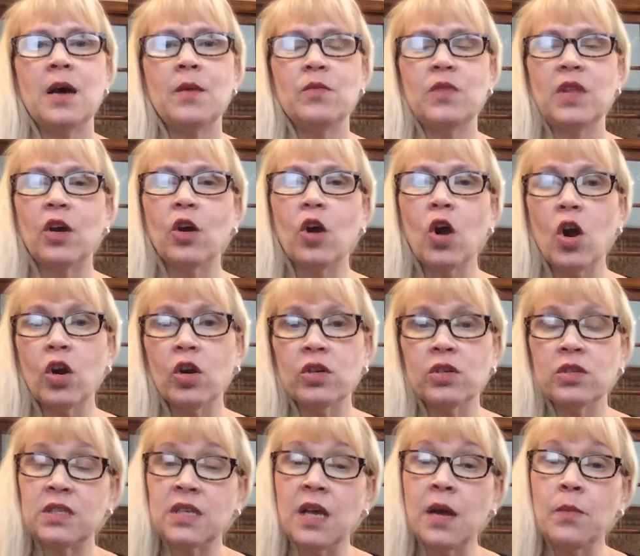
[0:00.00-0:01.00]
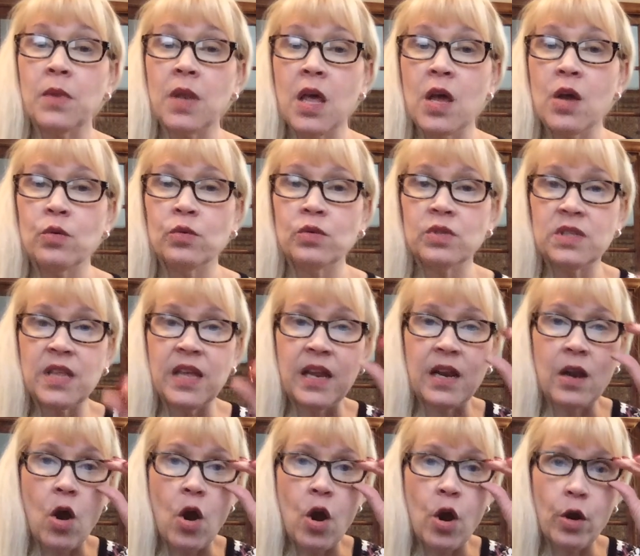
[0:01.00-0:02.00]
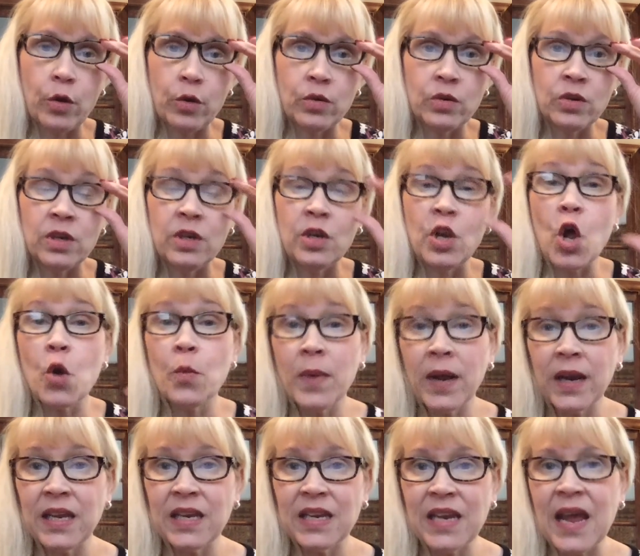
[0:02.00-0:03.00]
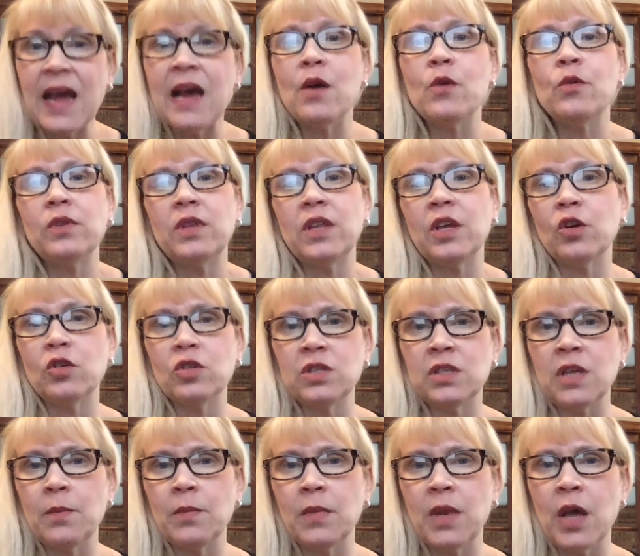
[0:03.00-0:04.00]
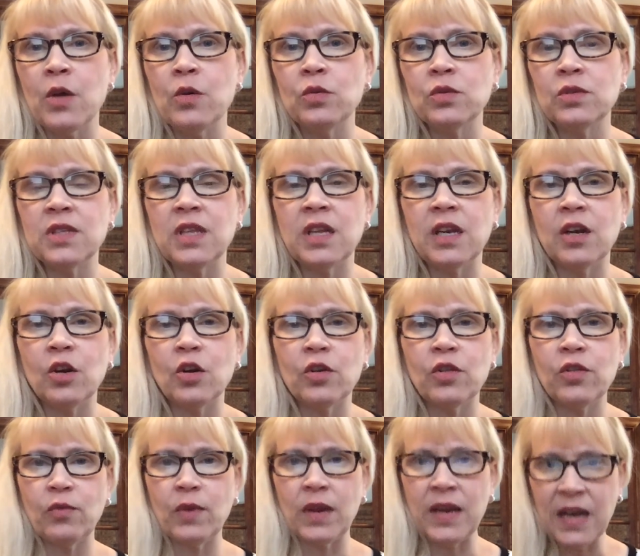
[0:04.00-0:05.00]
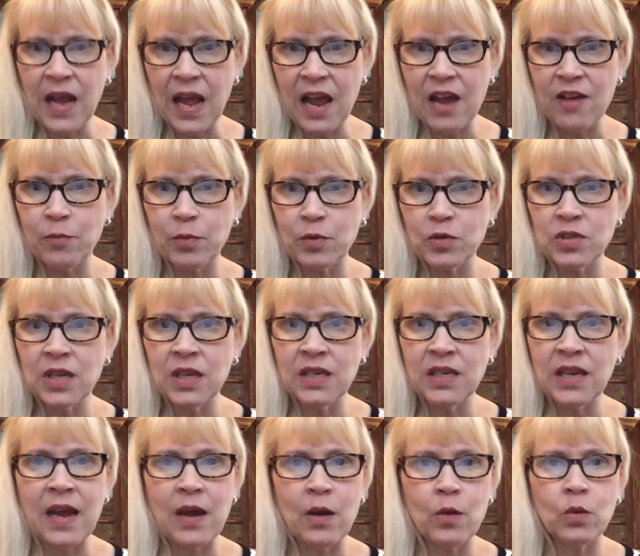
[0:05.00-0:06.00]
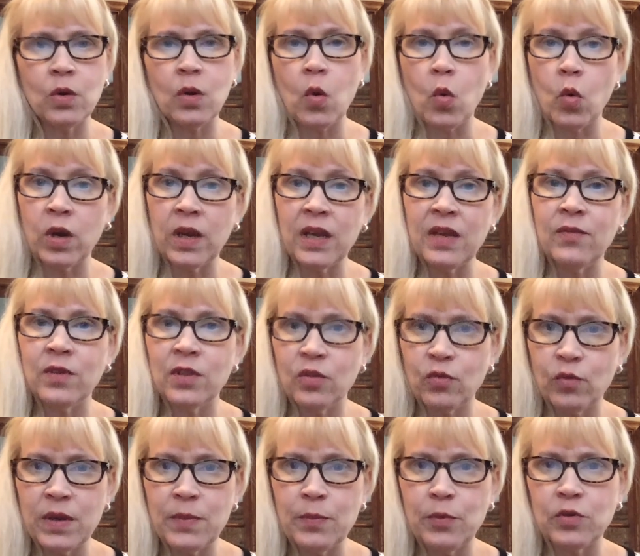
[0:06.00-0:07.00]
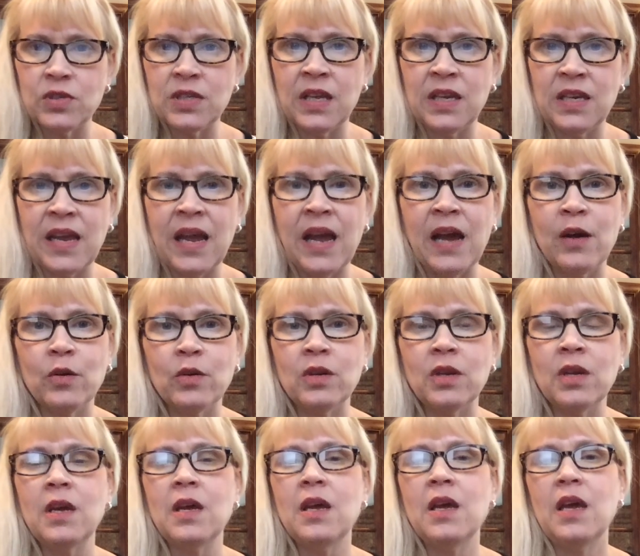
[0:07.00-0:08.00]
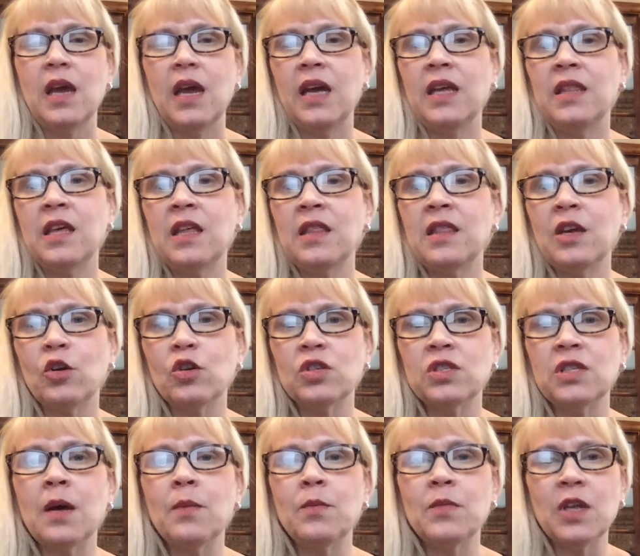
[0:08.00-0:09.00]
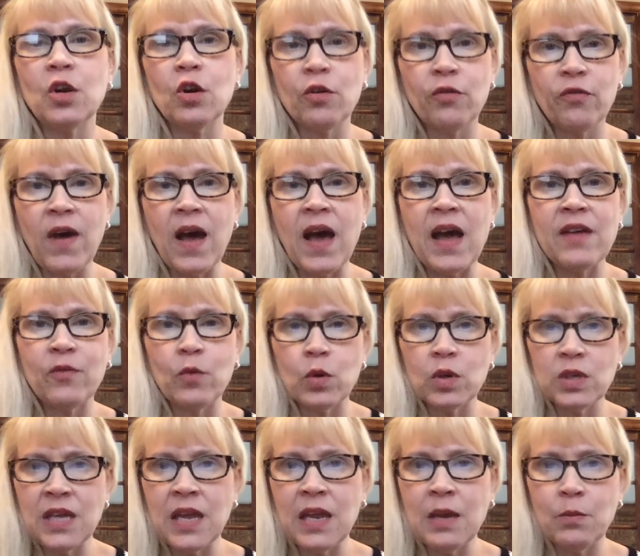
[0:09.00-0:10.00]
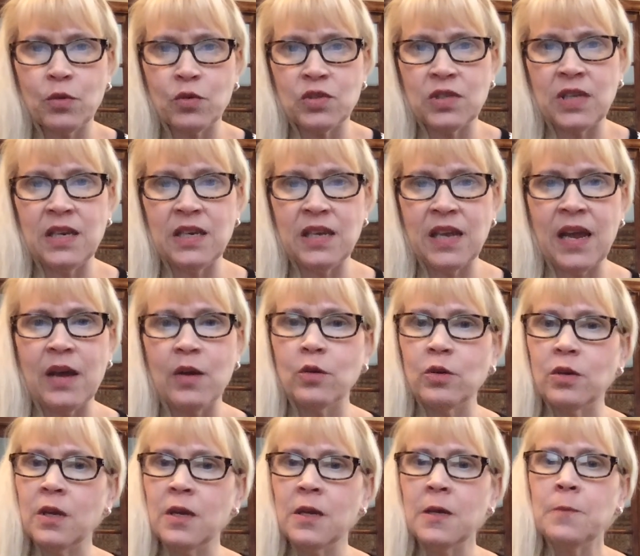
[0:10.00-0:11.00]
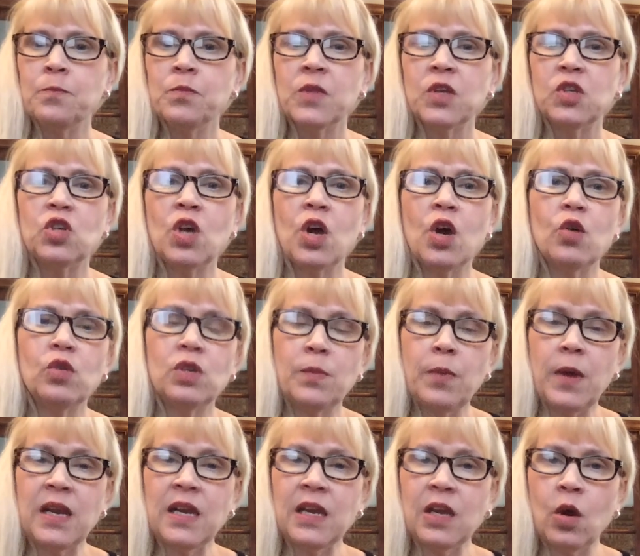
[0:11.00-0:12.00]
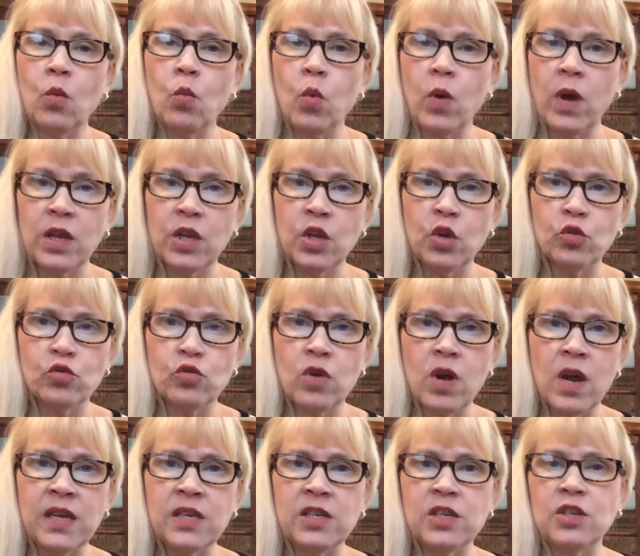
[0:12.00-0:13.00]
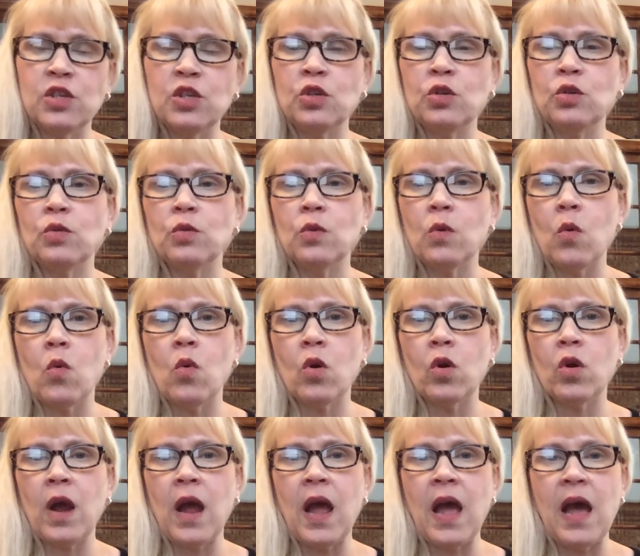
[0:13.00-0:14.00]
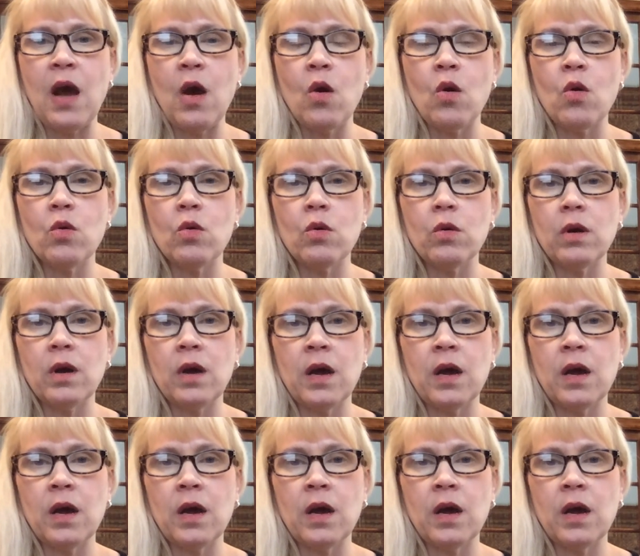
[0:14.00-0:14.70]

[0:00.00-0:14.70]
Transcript: There are some loans that are no money down. There are some loans that are 3.5% down or even 3% down. And then there are some that are 5 or 10% down. So depending on what you're trying to do or how